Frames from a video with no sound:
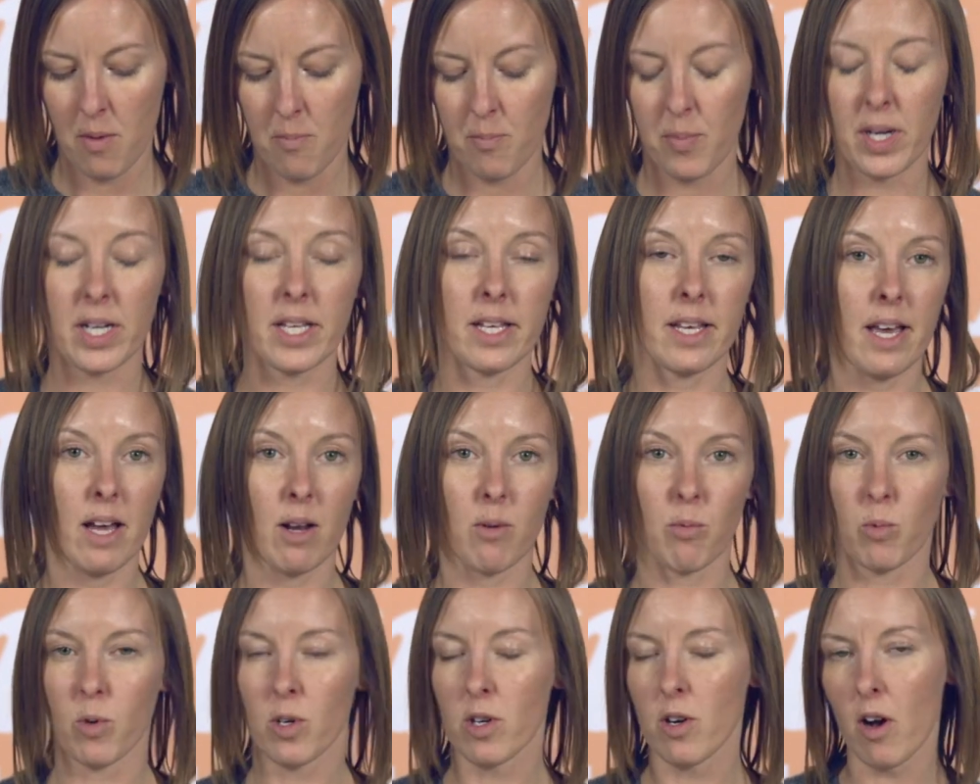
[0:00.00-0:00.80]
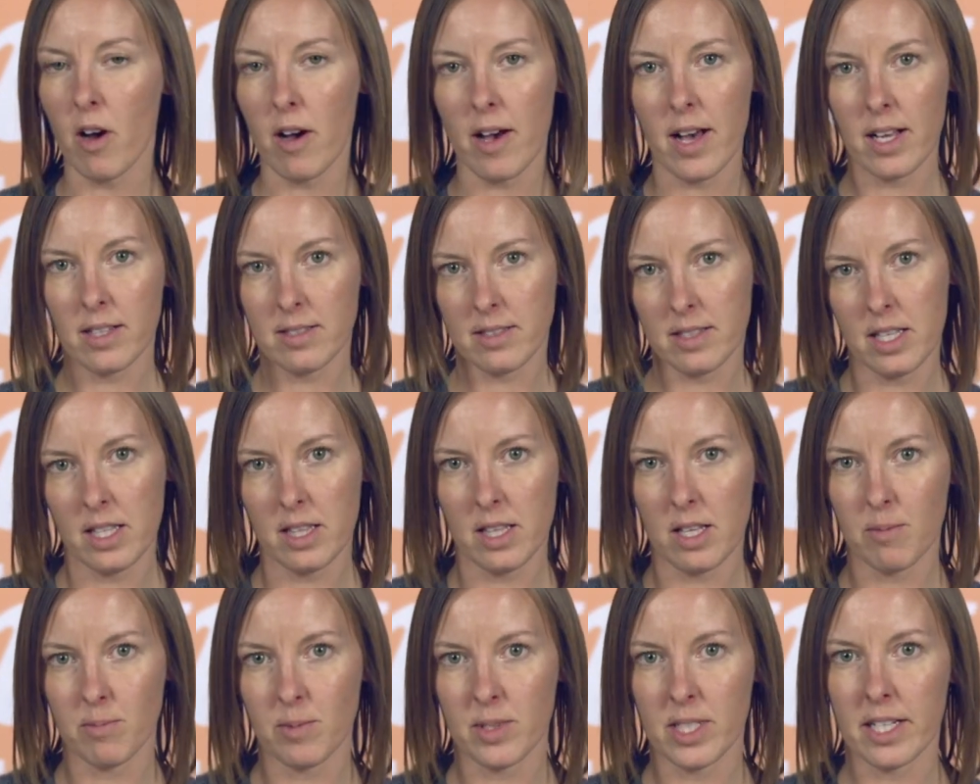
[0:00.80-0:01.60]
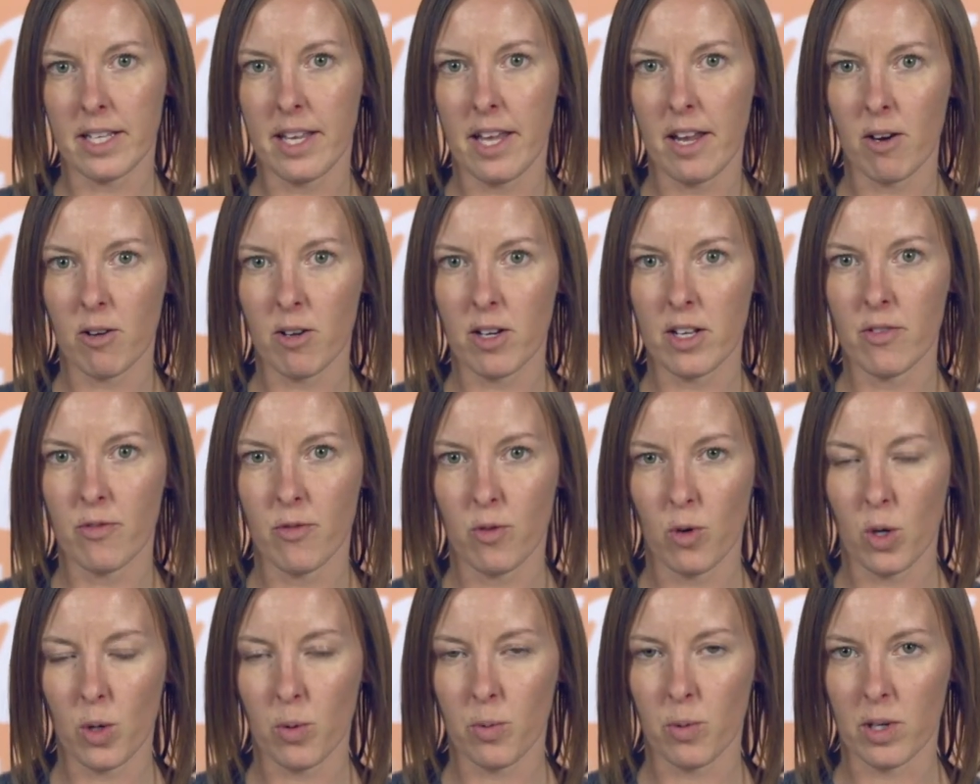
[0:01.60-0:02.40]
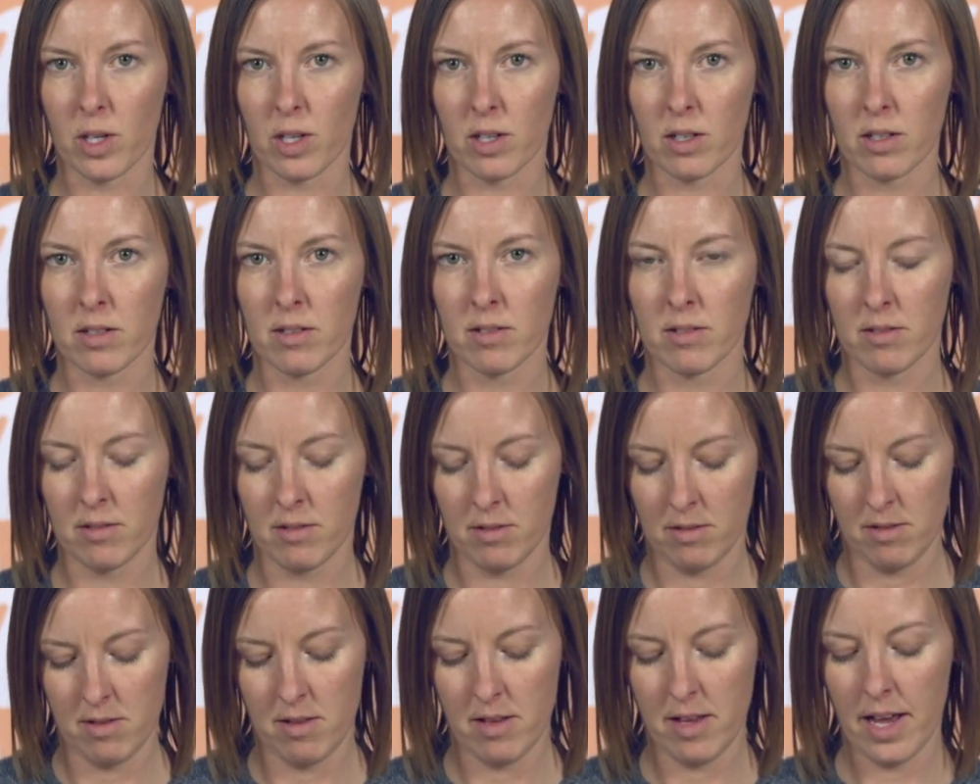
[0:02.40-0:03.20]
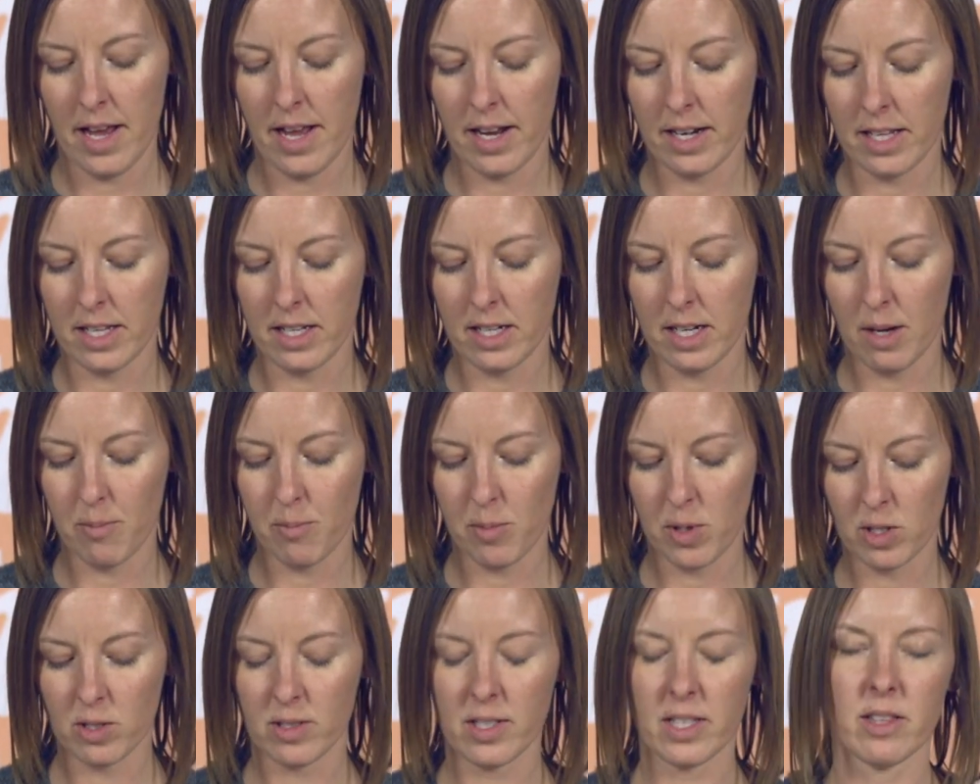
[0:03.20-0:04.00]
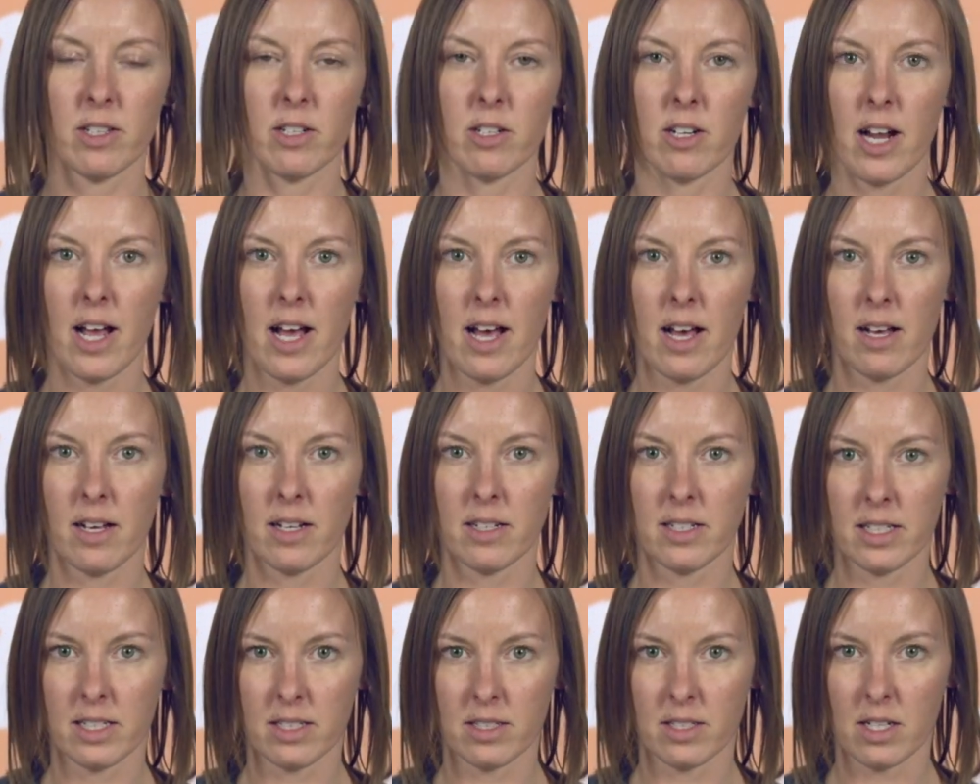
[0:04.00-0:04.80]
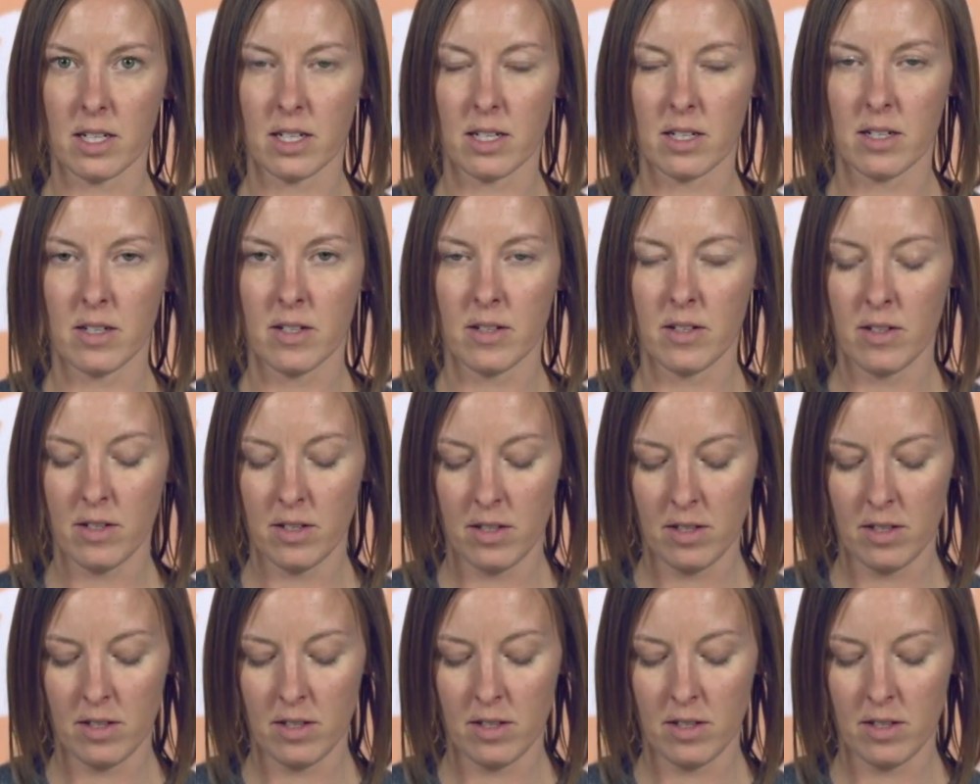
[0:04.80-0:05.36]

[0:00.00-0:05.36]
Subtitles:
But again, we're not asking them to carry forward any numbers in their addition.